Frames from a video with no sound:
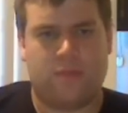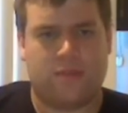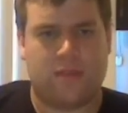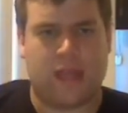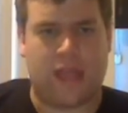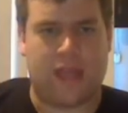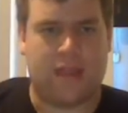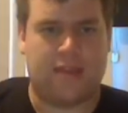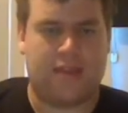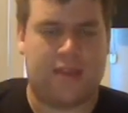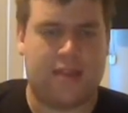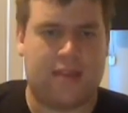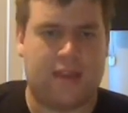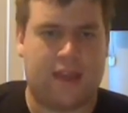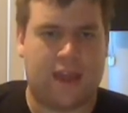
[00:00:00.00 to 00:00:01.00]
And
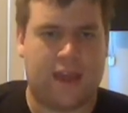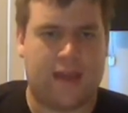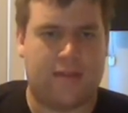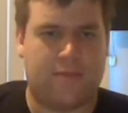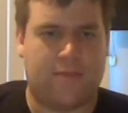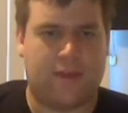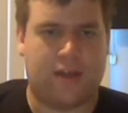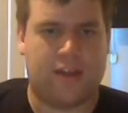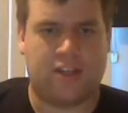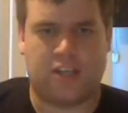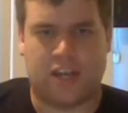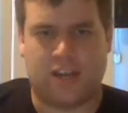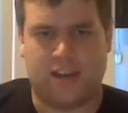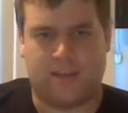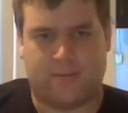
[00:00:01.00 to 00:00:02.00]
then they have
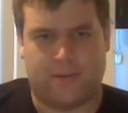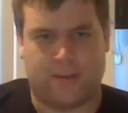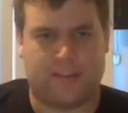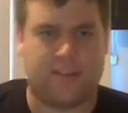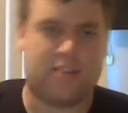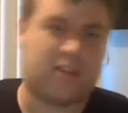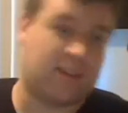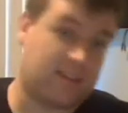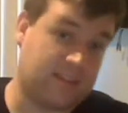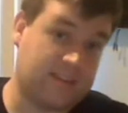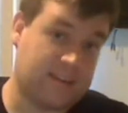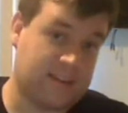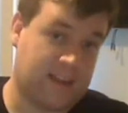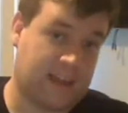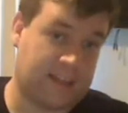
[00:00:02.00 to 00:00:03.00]
chain link fences like they
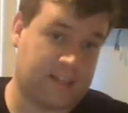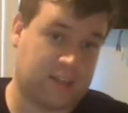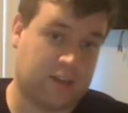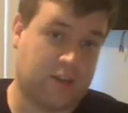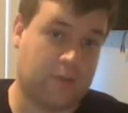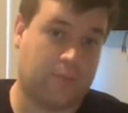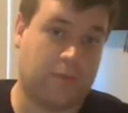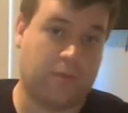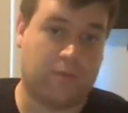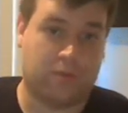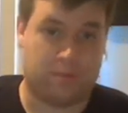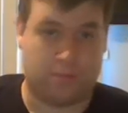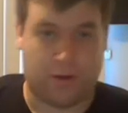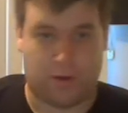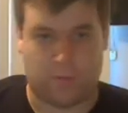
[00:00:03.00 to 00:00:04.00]
did last year, but
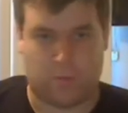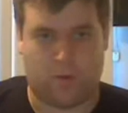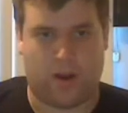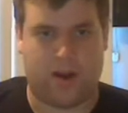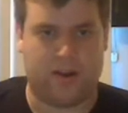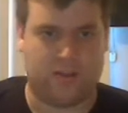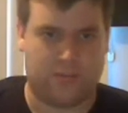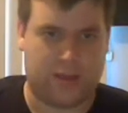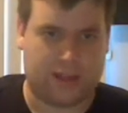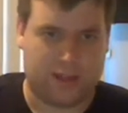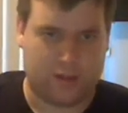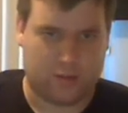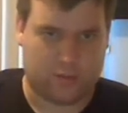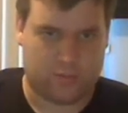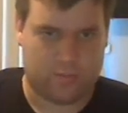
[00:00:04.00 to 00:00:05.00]
with barbed wire to make it
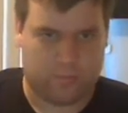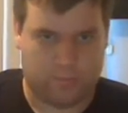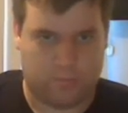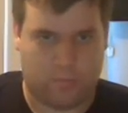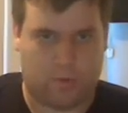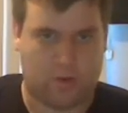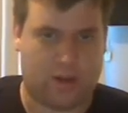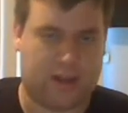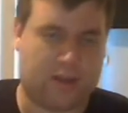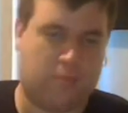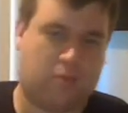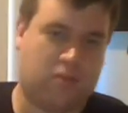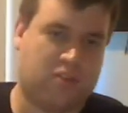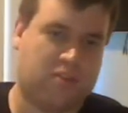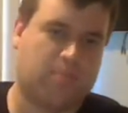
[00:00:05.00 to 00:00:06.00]
look more like a
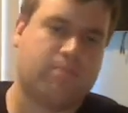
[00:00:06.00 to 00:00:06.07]
prison.